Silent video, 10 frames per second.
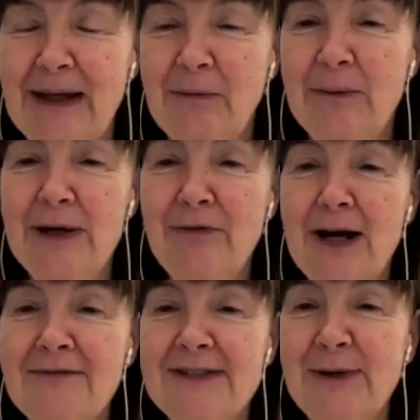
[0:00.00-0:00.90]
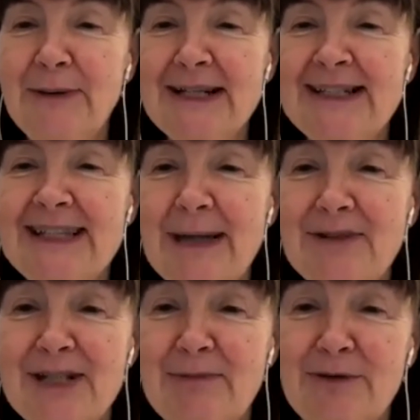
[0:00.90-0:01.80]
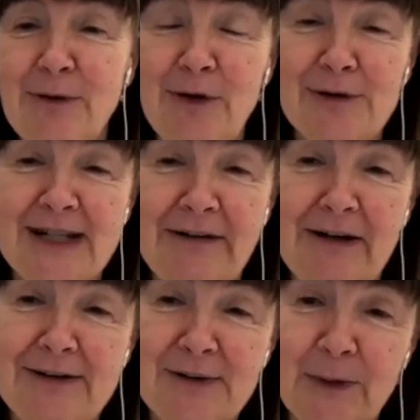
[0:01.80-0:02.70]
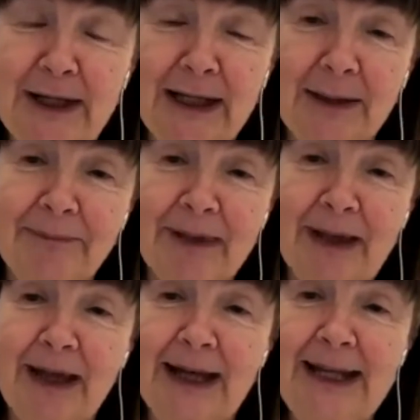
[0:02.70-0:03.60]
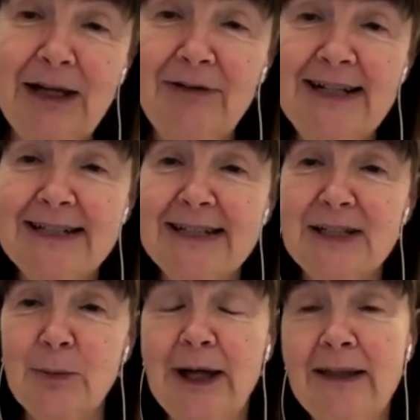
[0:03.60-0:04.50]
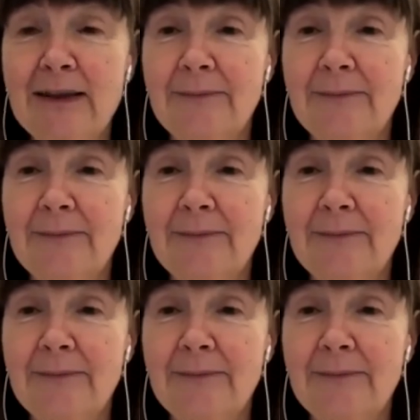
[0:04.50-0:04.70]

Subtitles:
When we arrived, we went to see him just before lockdown last week, and he greeted us with,